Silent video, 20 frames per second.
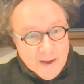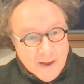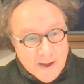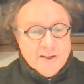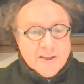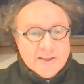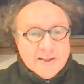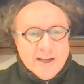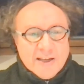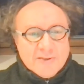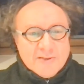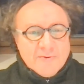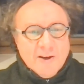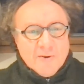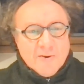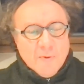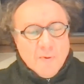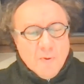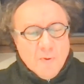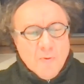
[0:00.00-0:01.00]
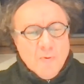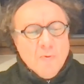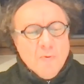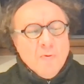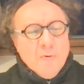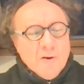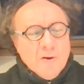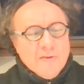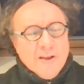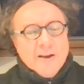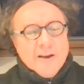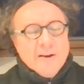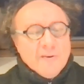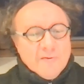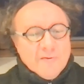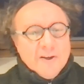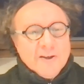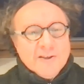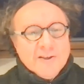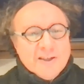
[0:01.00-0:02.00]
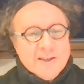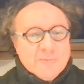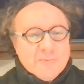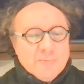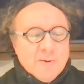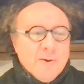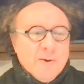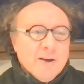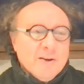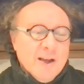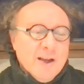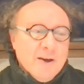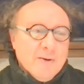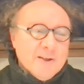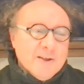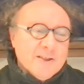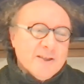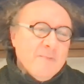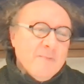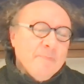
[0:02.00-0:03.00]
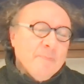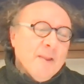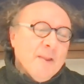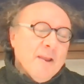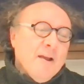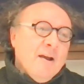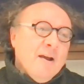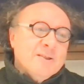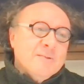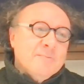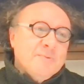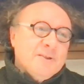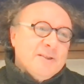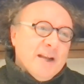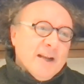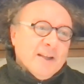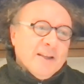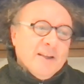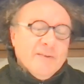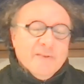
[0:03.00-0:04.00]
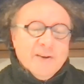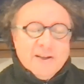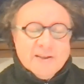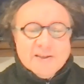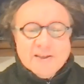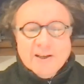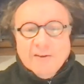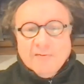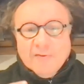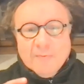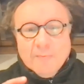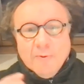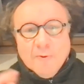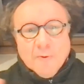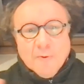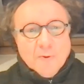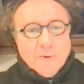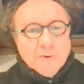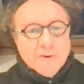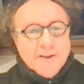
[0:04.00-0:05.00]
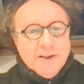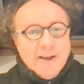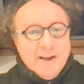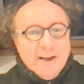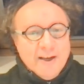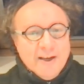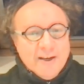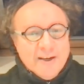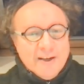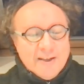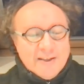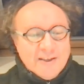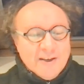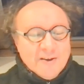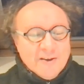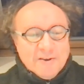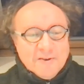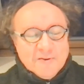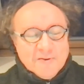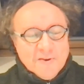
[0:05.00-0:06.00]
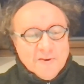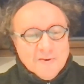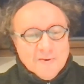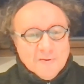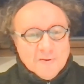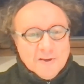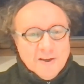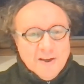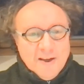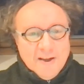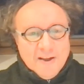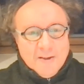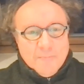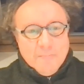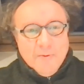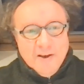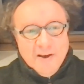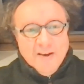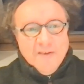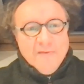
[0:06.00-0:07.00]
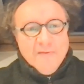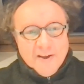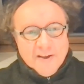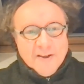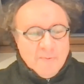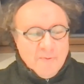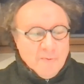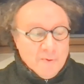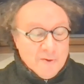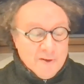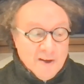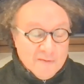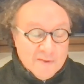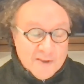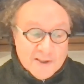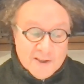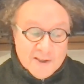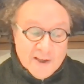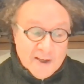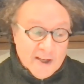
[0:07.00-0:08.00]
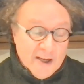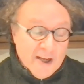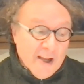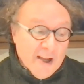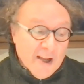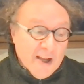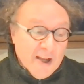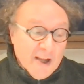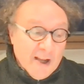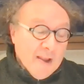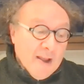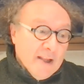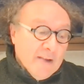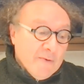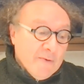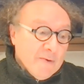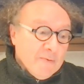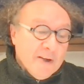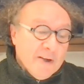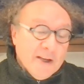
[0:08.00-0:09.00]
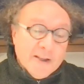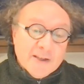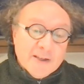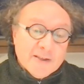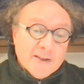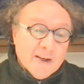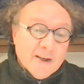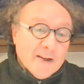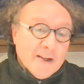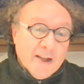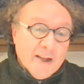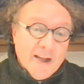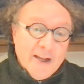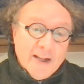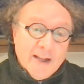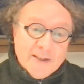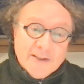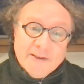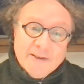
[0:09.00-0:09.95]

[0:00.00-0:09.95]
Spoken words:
This gets around all of that kind of criticism about how it's subjective and it's self-reported and it's uncontrolled. The perfect before and after study If you read the study, it's